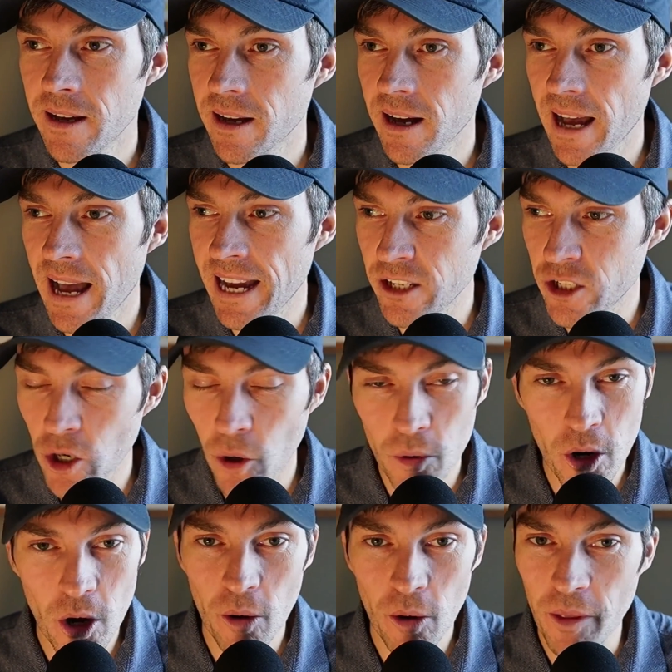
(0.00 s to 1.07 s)
I don't
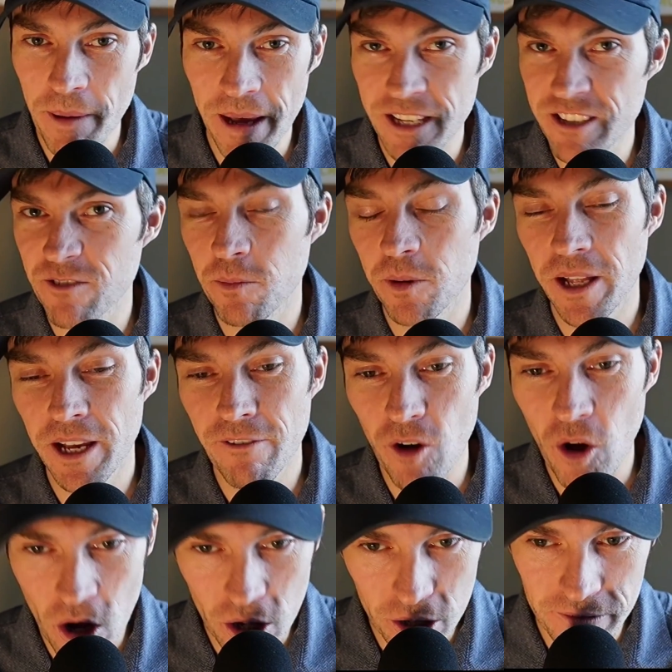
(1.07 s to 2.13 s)
know the pace of play of
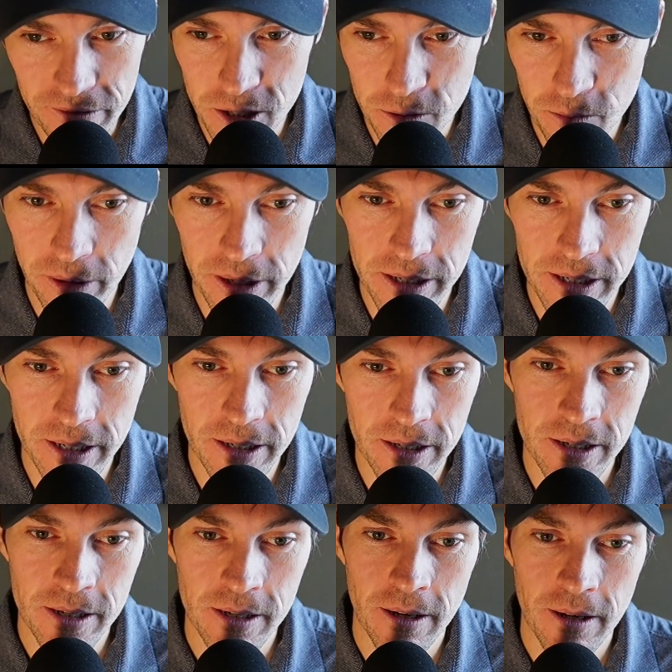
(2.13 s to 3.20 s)
all of these
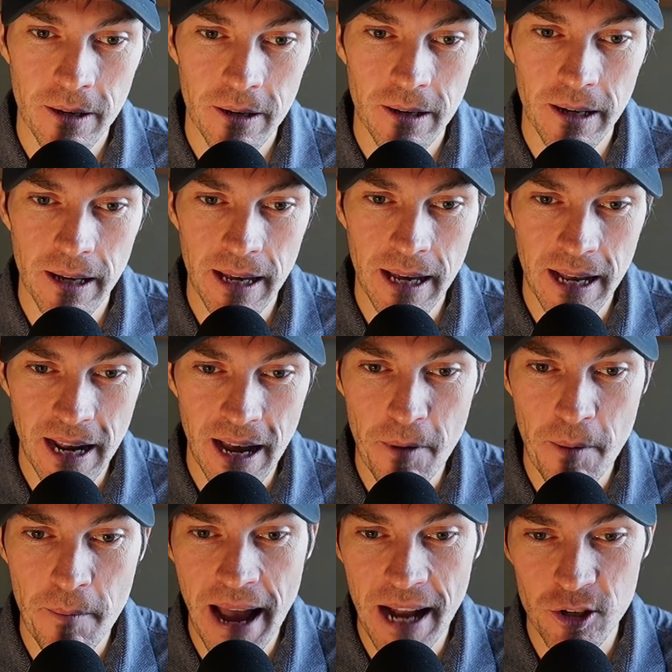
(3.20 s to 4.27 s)
places, and I'm
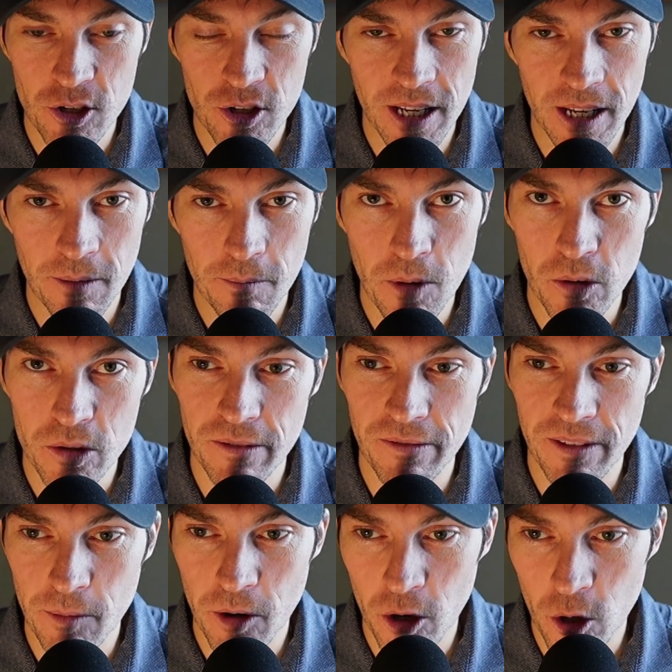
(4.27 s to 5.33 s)
imagining most of
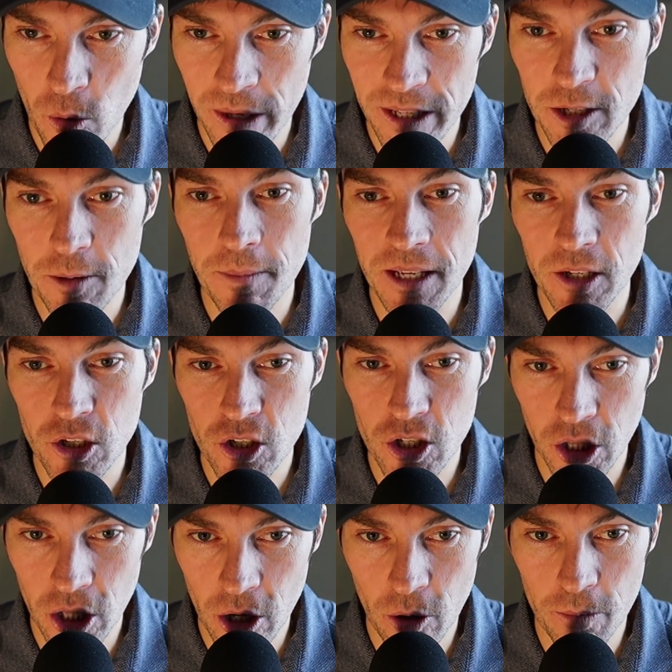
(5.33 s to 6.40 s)
them are going to be
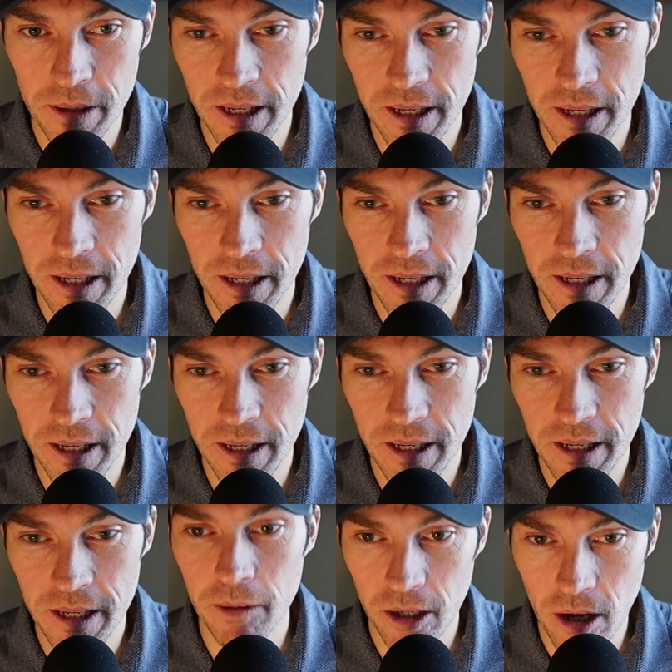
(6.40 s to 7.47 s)
slow because they are
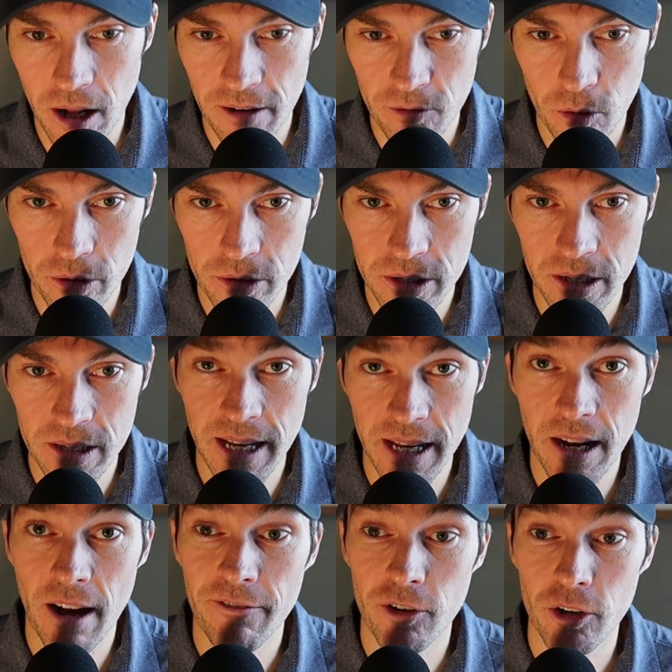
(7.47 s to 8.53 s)
public golf courses that
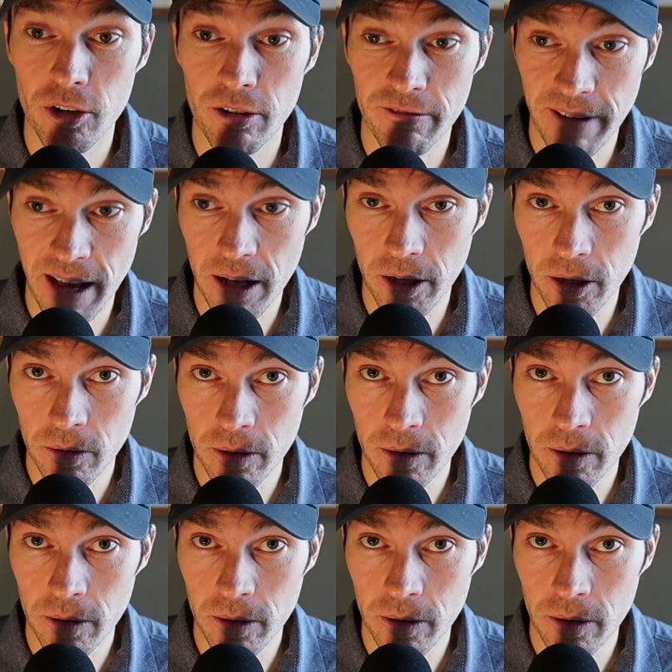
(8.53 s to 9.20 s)
offer good value.